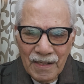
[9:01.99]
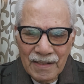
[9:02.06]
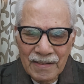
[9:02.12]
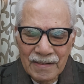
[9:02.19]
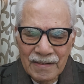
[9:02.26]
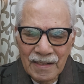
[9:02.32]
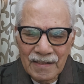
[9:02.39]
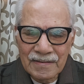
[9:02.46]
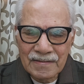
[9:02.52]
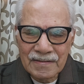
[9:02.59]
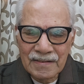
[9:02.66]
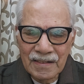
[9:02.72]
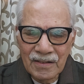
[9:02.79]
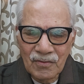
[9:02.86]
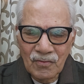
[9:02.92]
any dust,
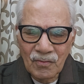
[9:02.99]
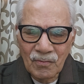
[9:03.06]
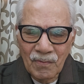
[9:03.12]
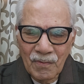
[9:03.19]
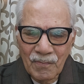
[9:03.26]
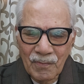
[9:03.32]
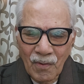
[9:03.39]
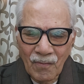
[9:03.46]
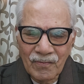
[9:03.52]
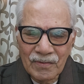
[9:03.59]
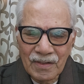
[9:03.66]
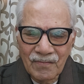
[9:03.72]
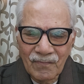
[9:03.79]
there should be provision